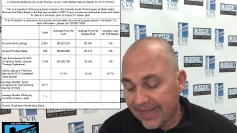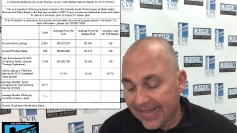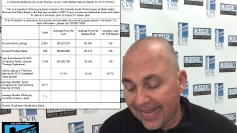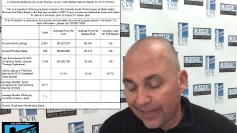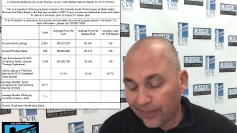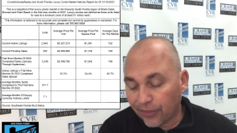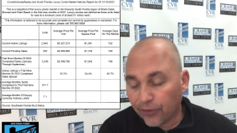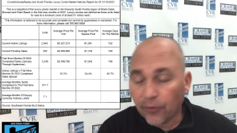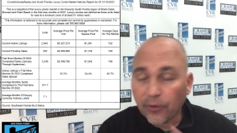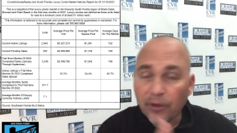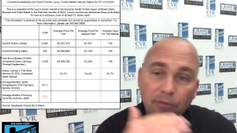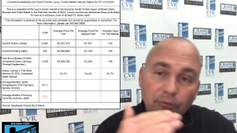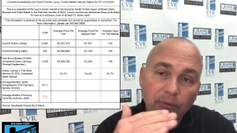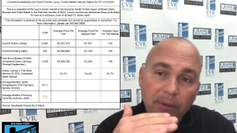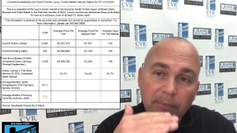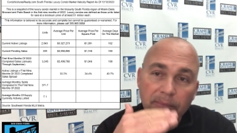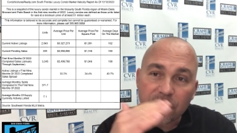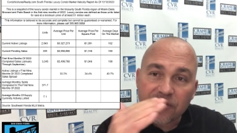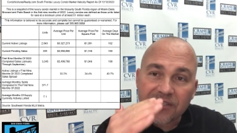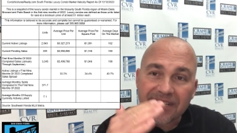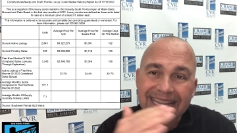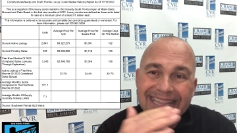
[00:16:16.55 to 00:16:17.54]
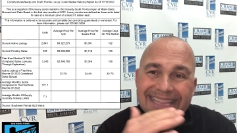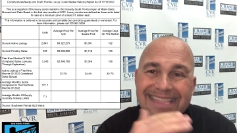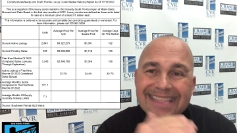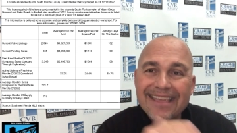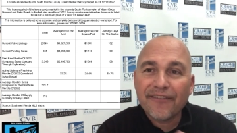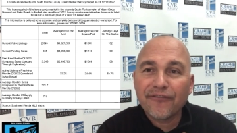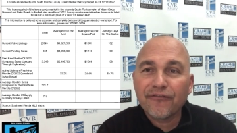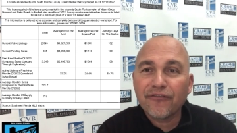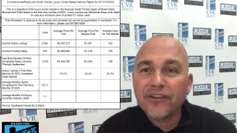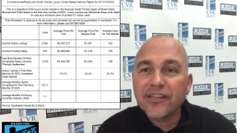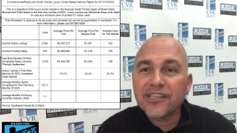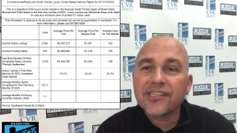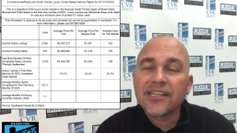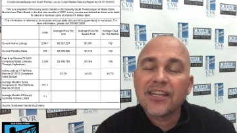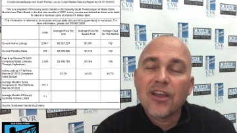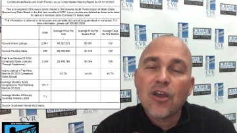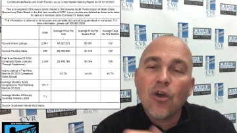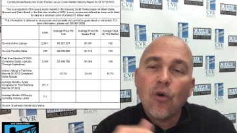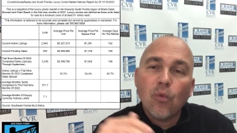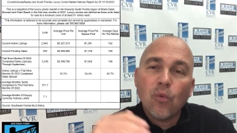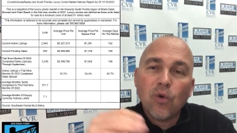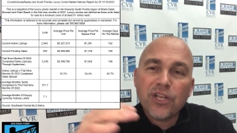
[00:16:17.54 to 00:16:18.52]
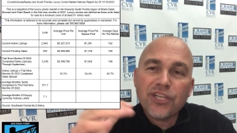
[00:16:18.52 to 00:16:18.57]
33% difference,
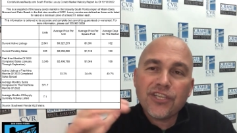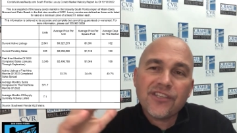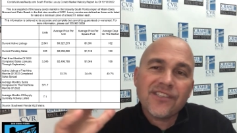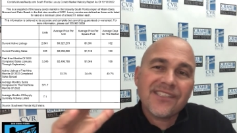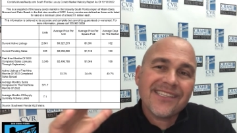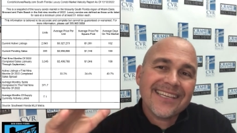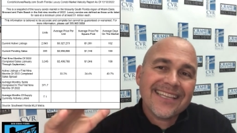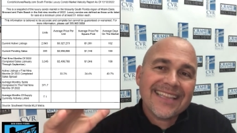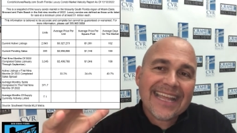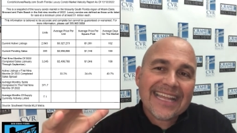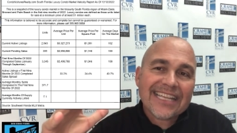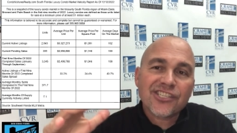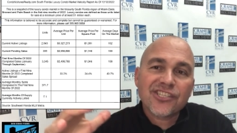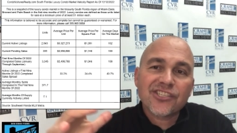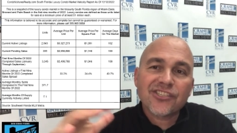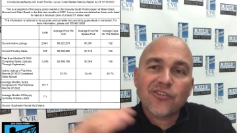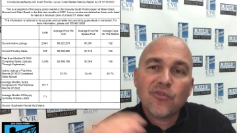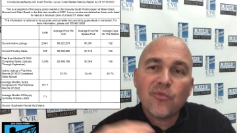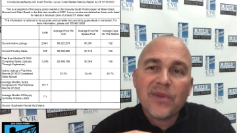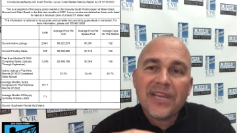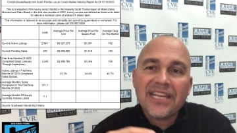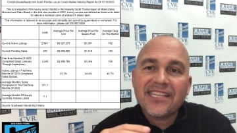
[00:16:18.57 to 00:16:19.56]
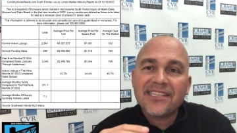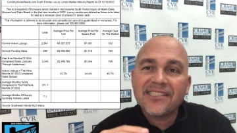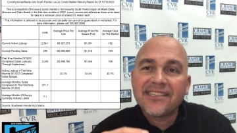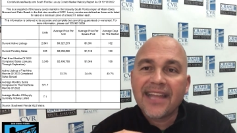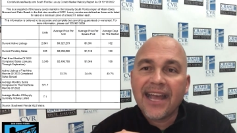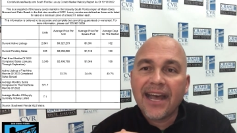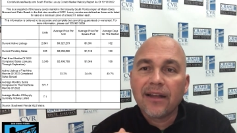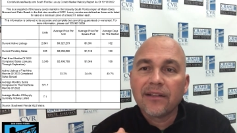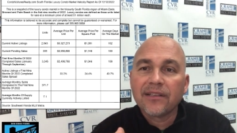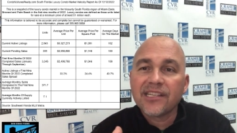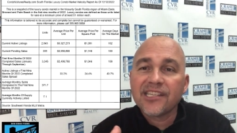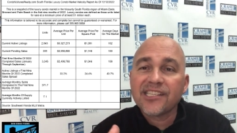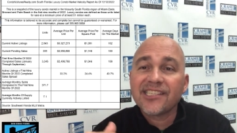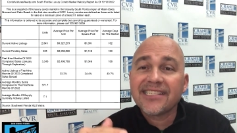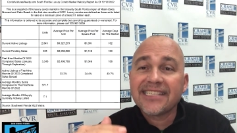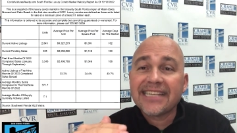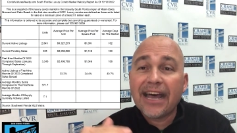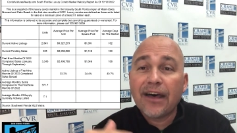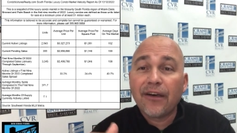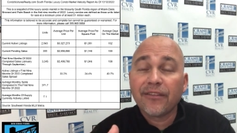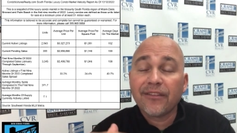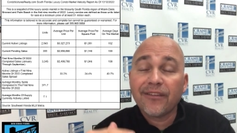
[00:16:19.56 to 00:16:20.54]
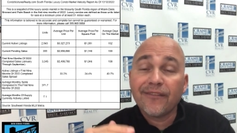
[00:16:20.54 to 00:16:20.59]
once you see that squeeze down to
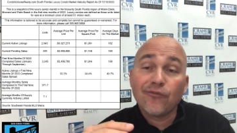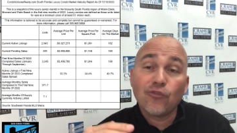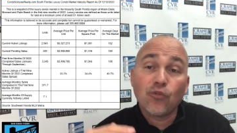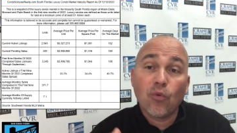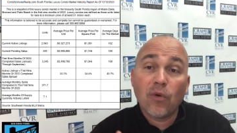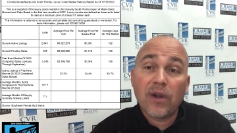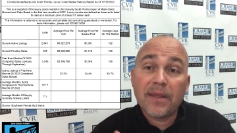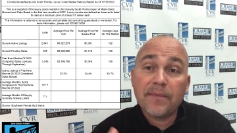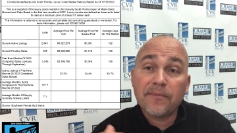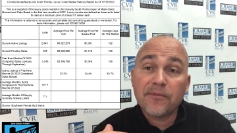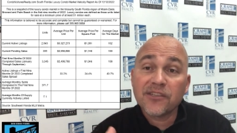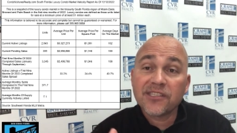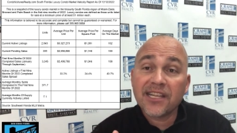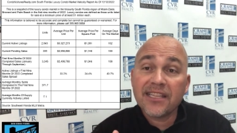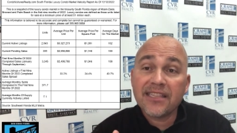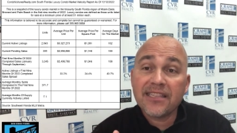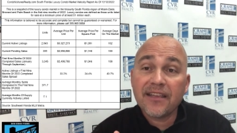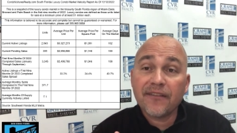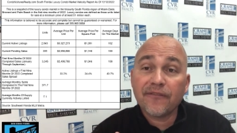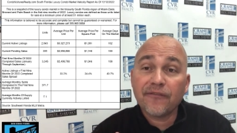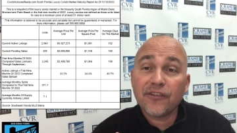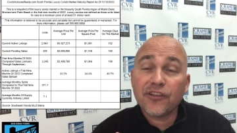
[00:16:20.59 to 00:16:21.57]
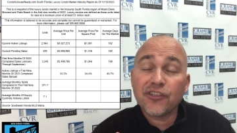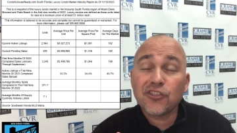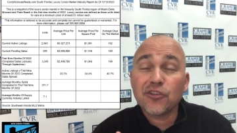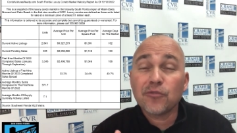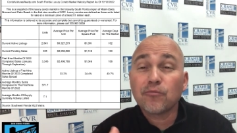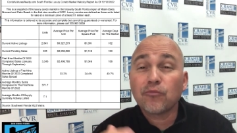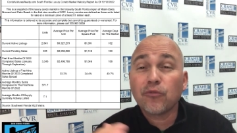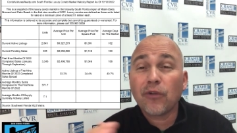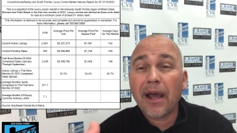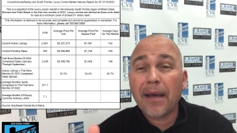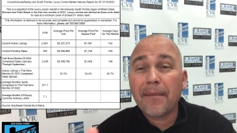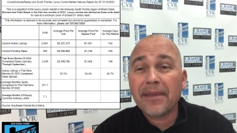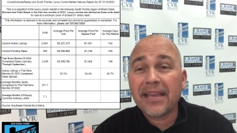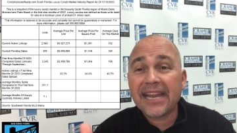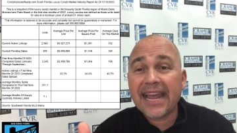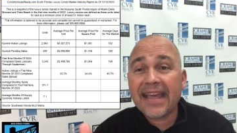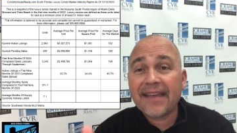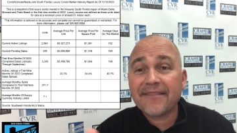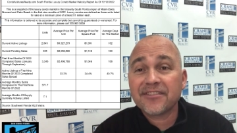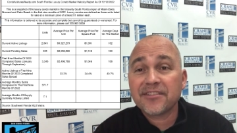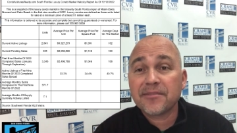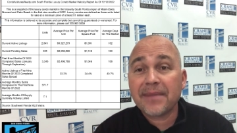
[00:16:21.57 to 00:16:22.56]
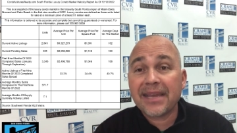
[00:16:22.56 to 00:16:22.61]
south of 20% difference, you're probably going
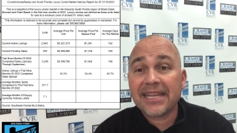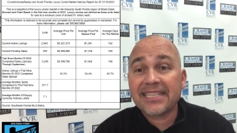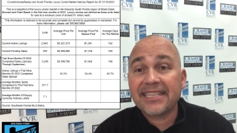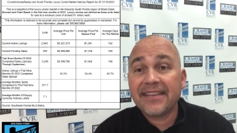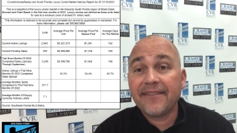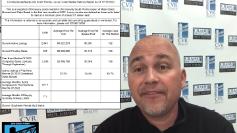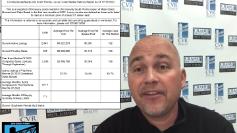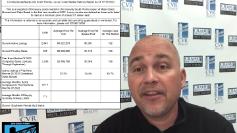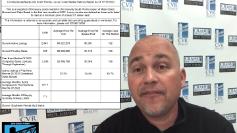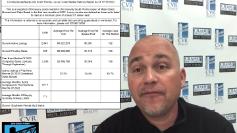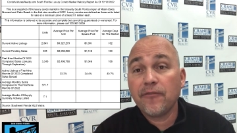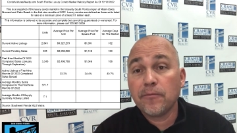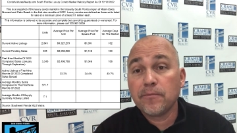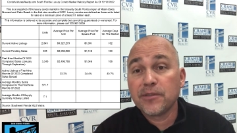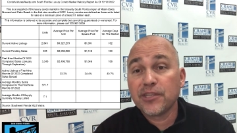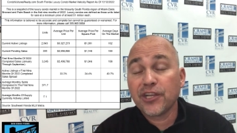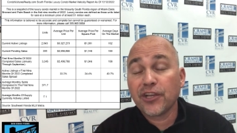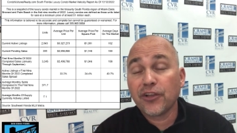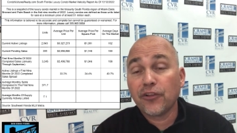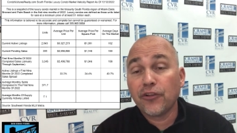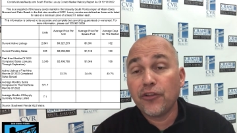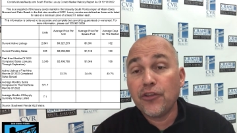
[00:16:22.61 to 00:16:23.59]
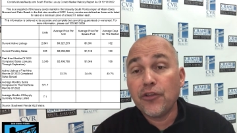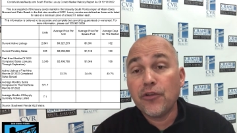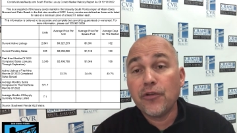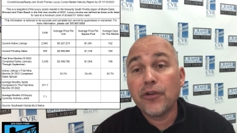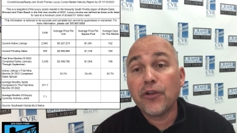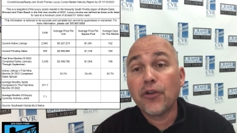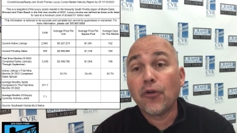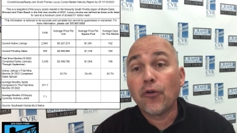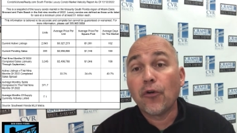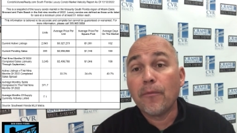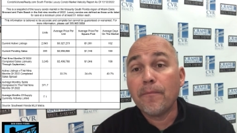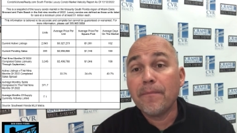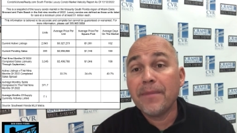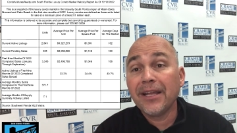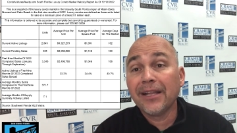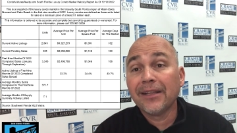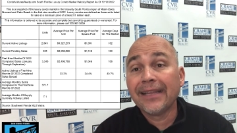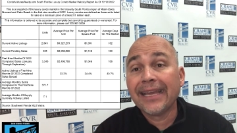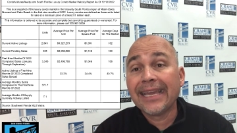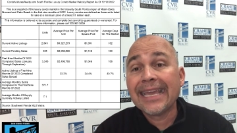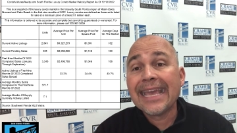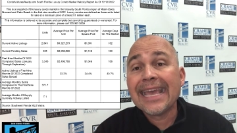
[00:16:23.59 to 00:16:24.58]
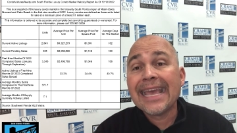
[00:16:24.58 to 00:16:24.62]
to have some activity for a particular unit or a
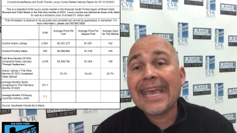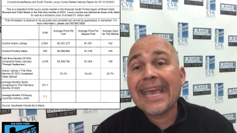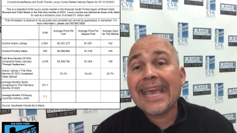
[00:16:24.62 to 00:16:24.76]
building.